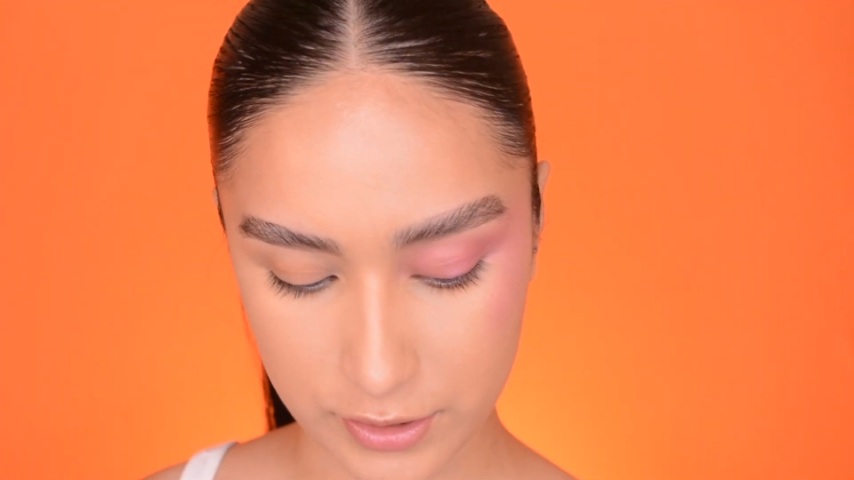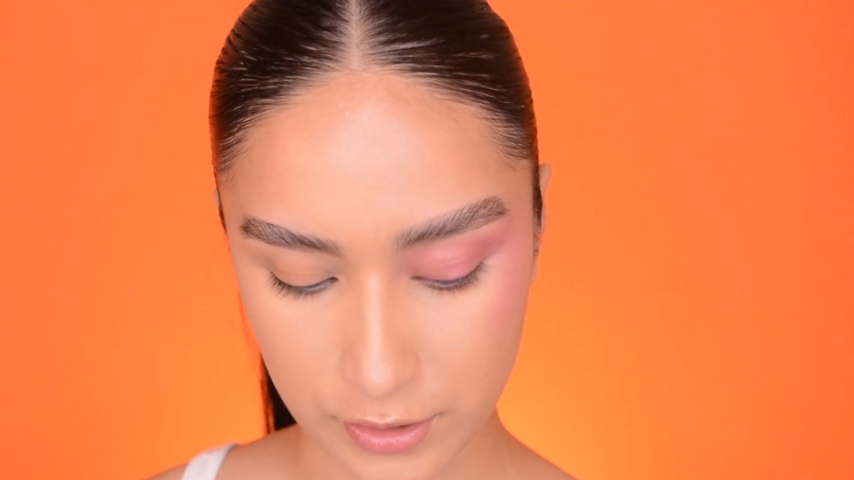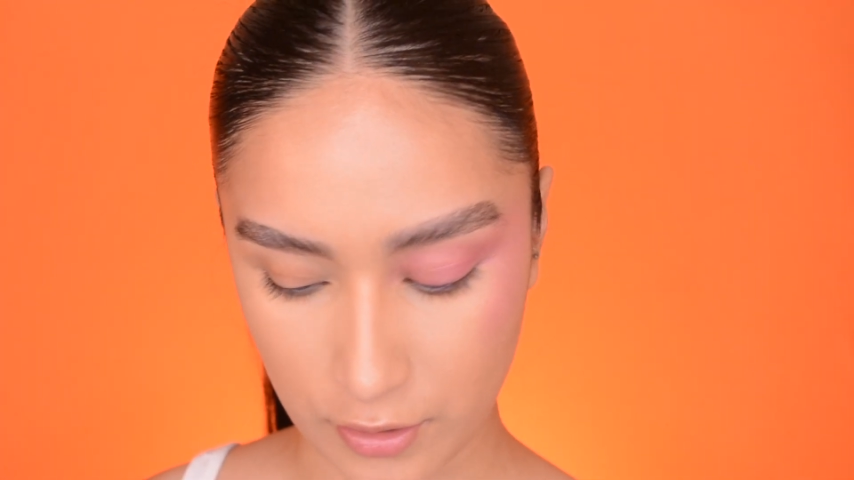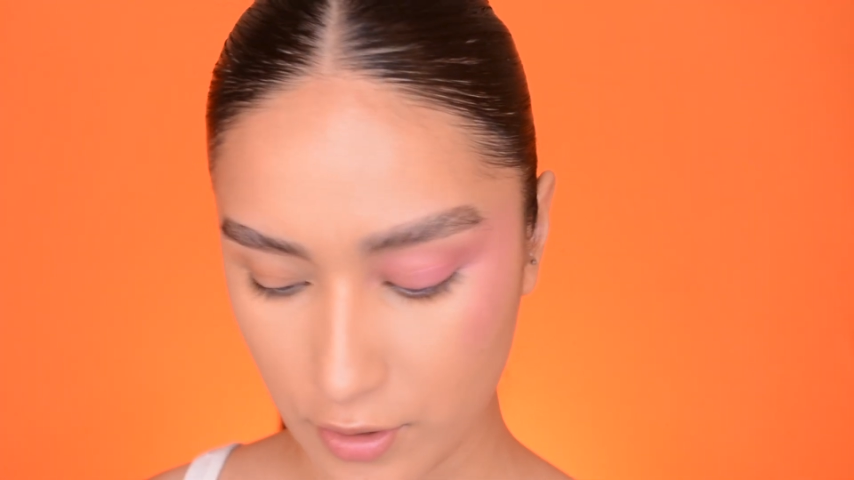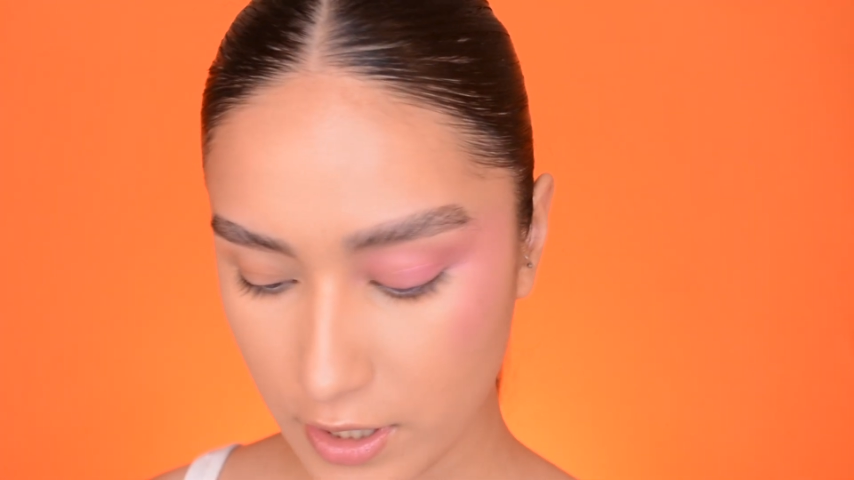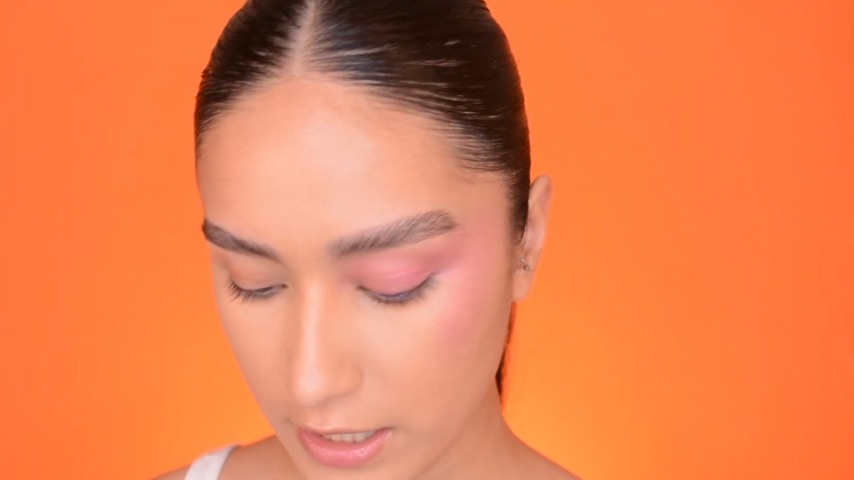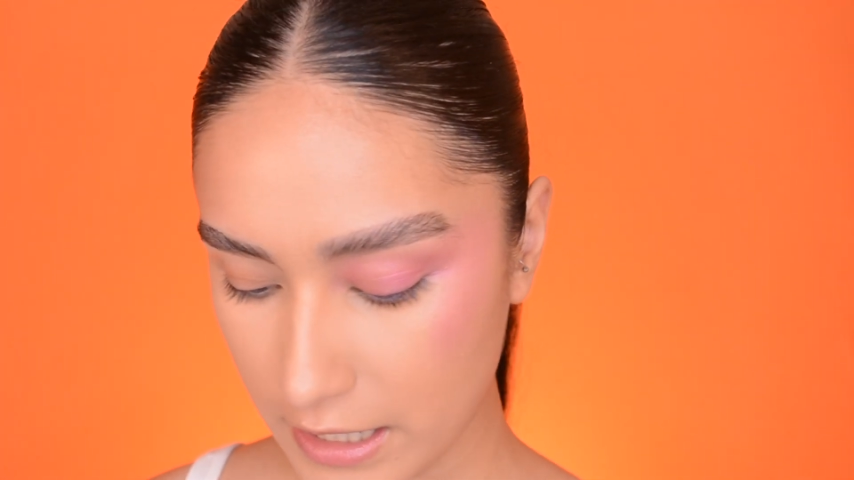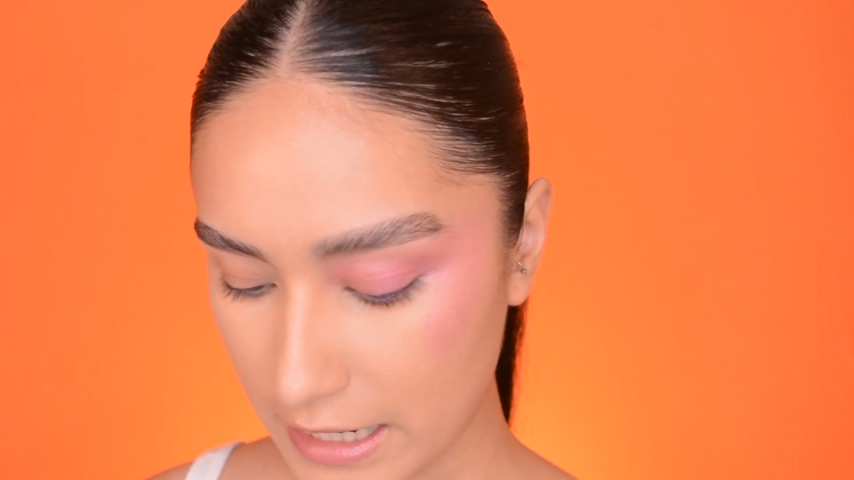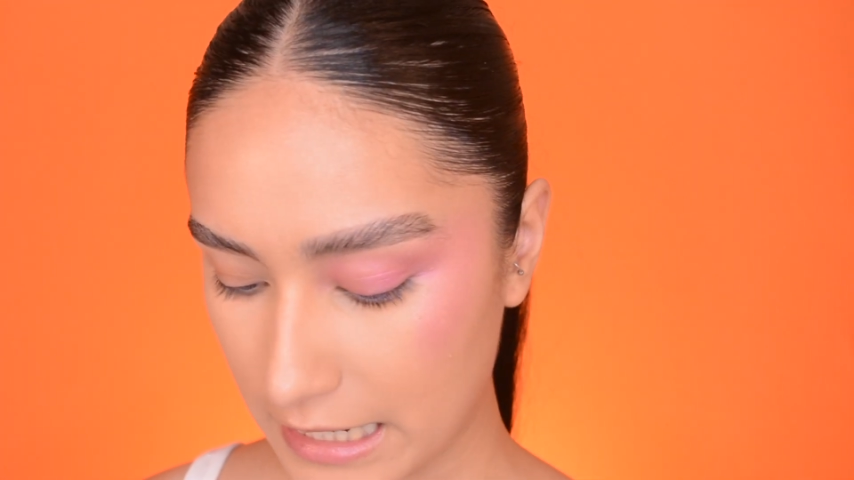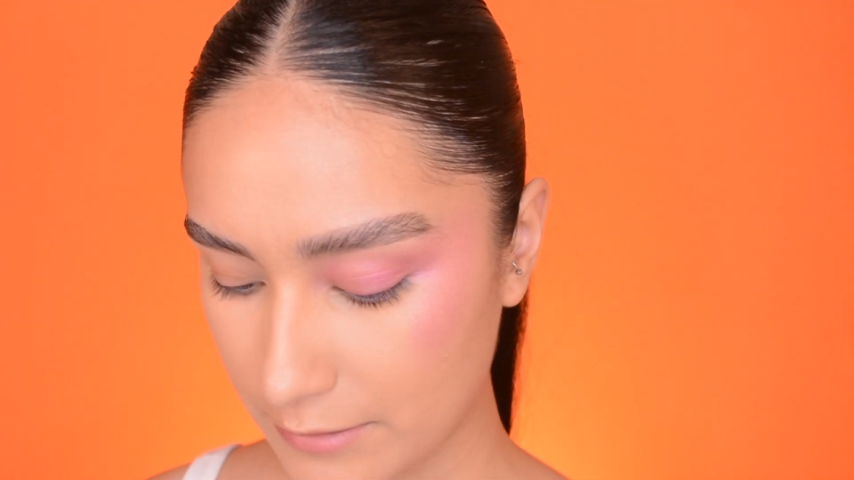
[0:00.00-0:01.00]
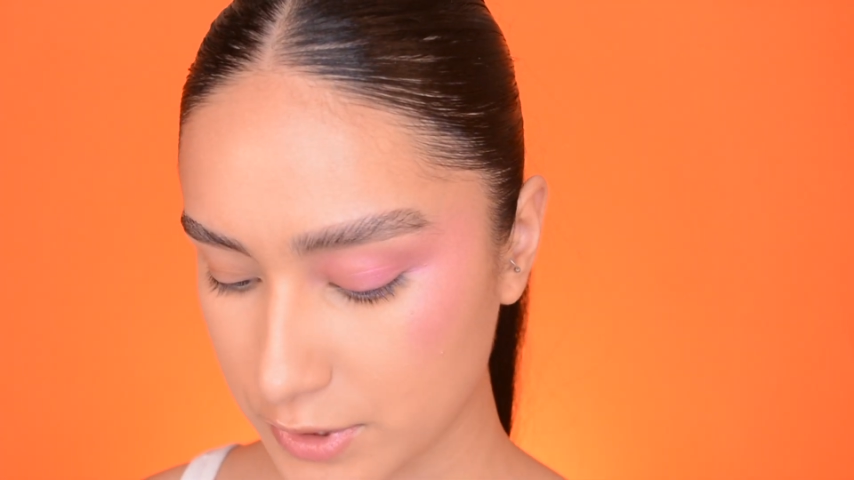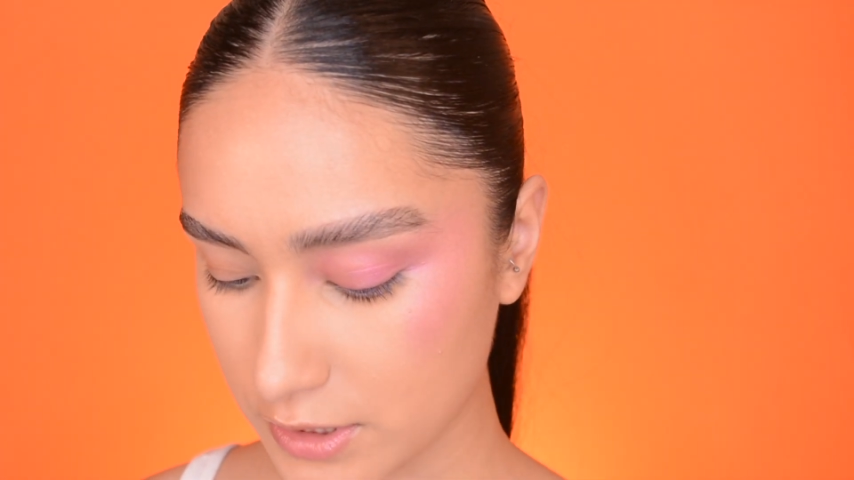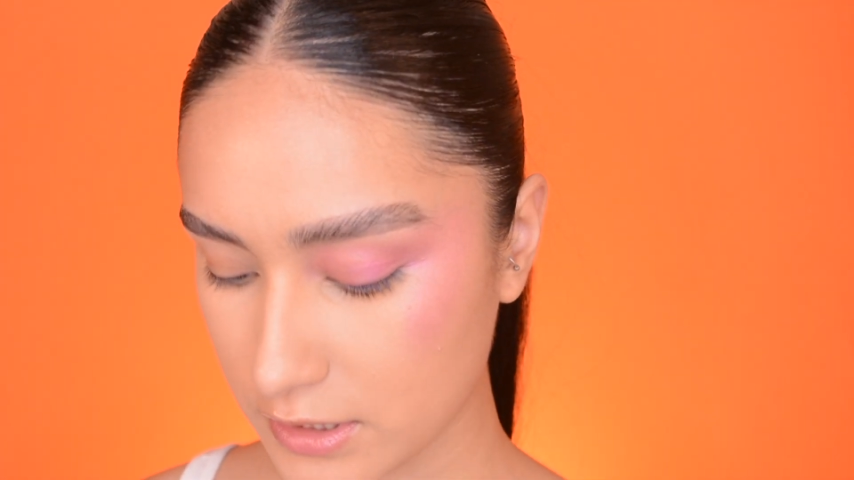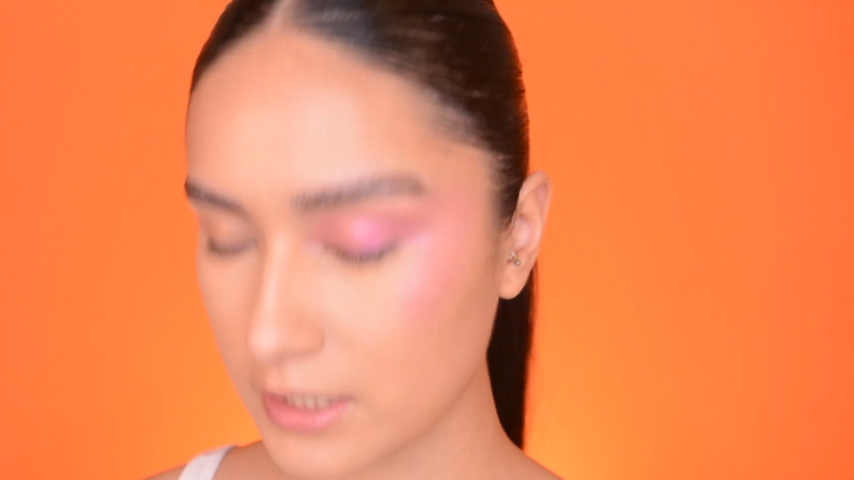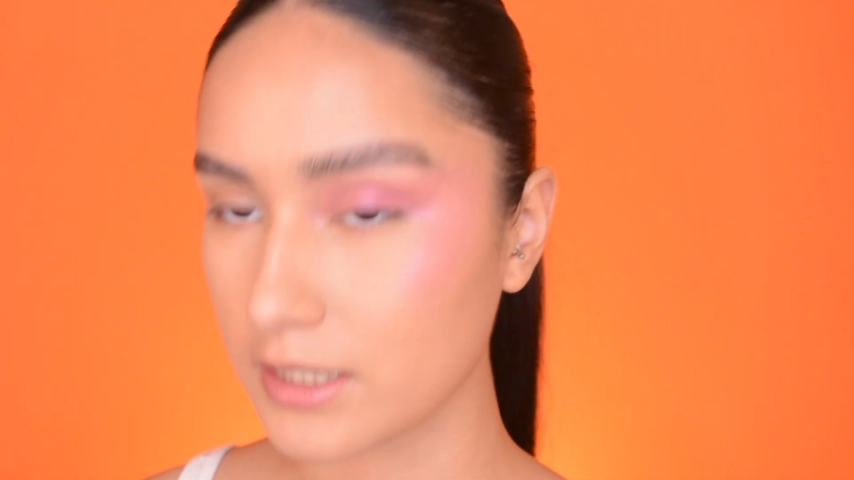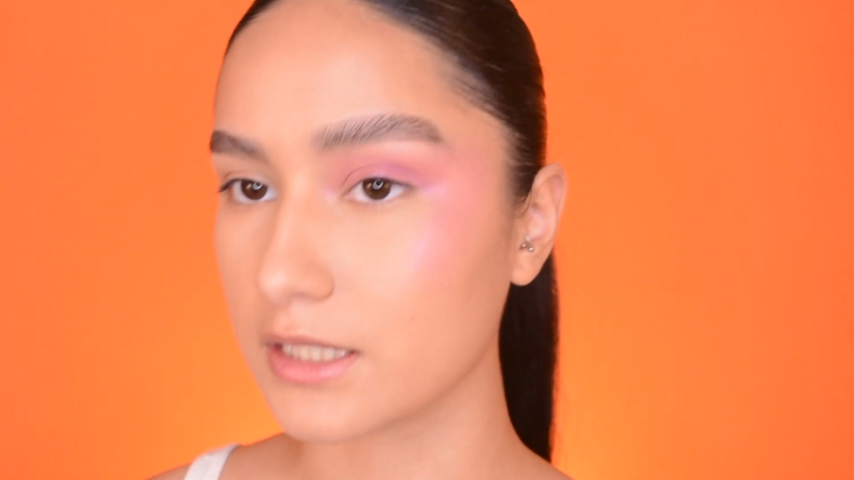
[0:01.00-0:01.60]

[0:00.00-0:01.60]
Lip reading: So I'm just gonna